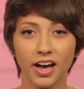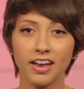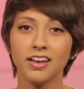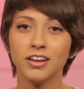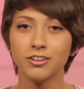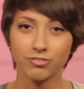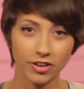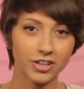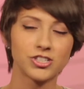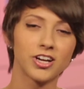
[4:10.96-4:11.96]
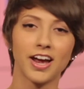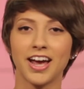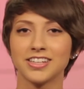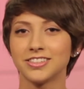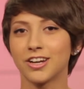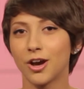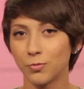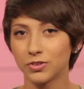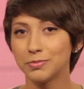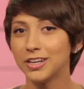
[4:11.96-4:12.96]
but Fluttershy has to
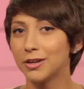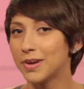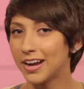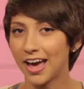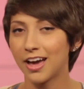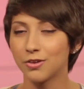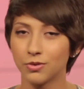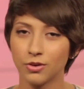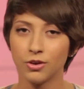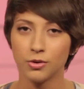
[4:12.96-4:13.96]
come with me to Manhattan